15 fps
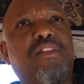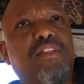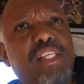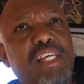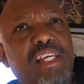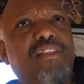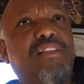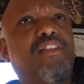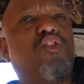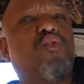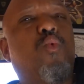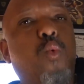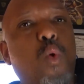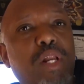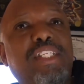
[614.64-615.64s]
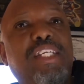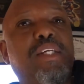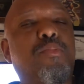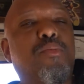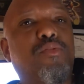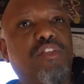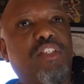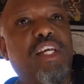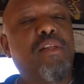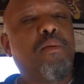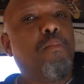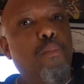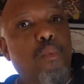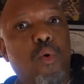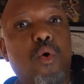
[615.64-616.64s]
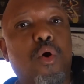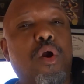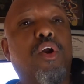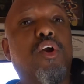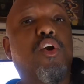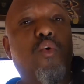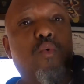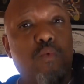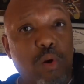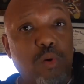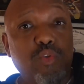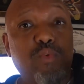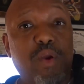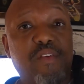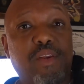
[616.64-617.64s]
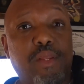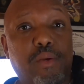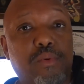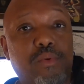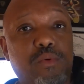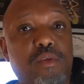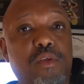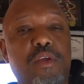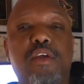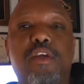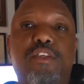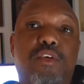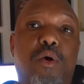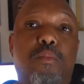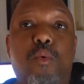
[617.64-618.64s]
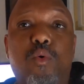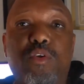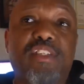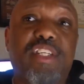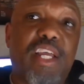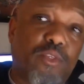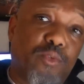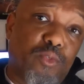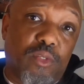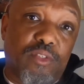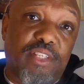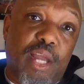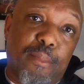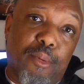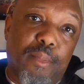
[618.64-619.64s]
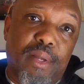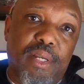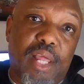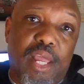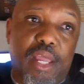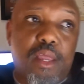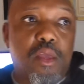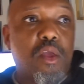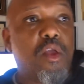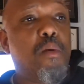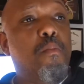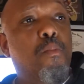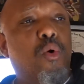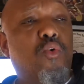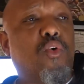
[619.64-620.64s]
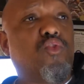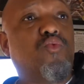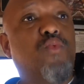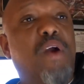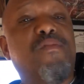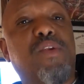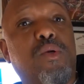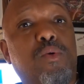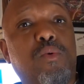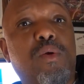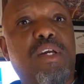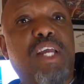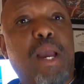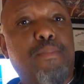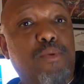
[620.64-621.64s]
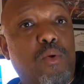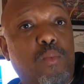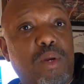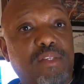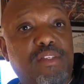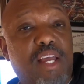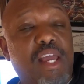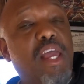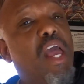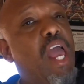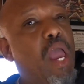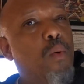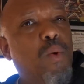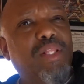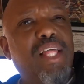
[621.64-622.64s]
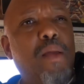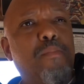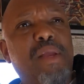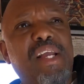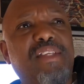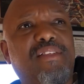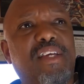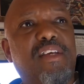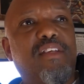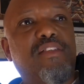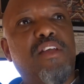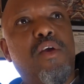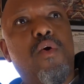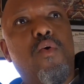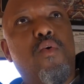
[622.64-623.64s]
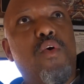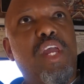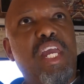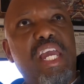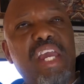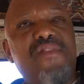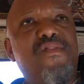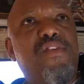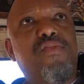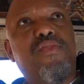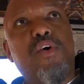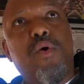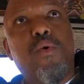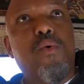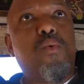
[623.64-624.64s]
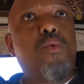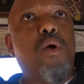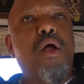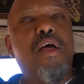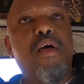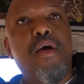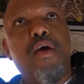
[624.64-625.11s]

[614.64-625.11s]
at least 20% more gross revenue. So more sales was on Cyber Monday, more gross revenue kept on Wednesday. And what that means is, even though